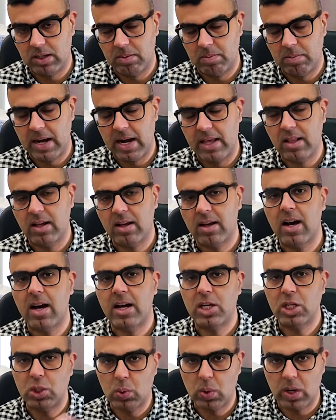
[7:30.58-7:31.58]
buy the
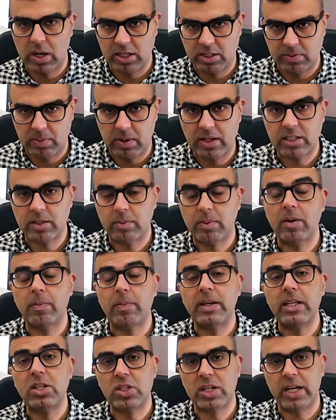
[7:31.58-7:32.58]
car, you are responsible, and
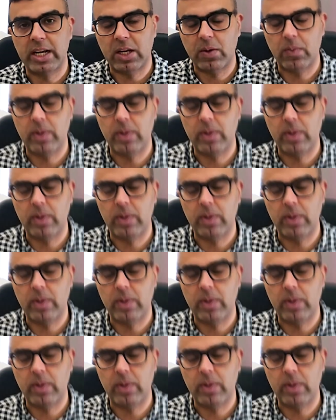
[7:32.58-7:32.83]
please check it